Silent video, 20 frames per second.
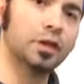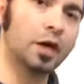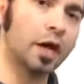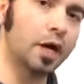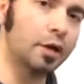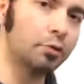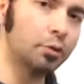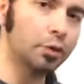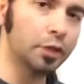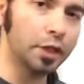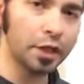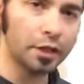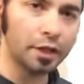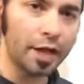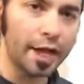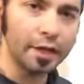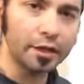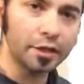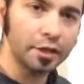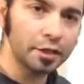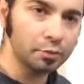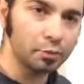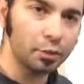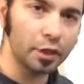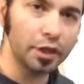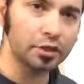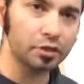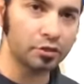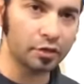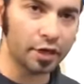I really like these
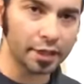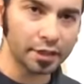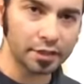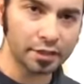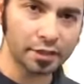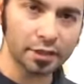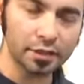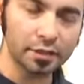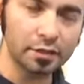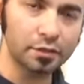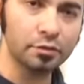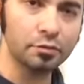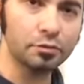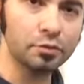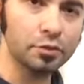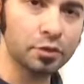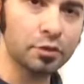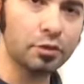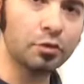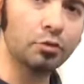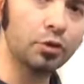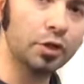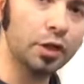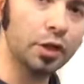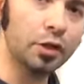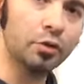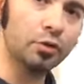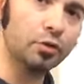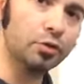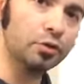pressurized systems. They're really
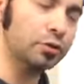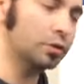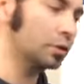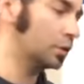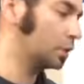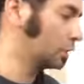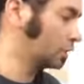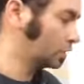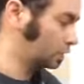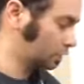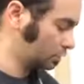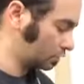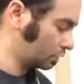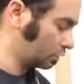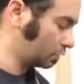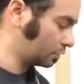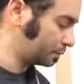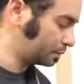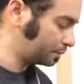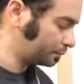cool. So